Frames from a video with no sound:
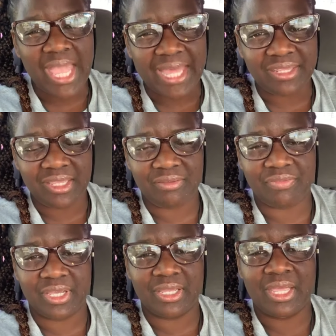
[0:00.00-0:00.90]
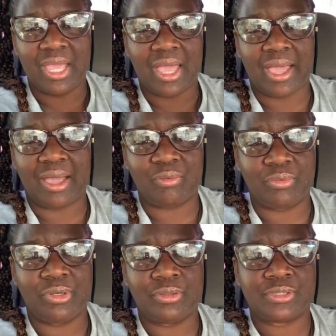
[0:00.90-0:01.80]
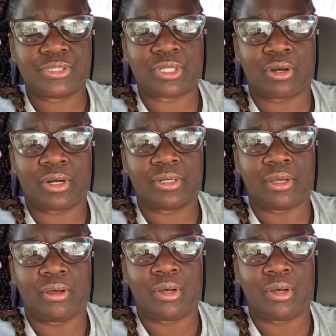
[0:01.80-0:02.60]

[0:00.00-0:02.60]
at the event. I will start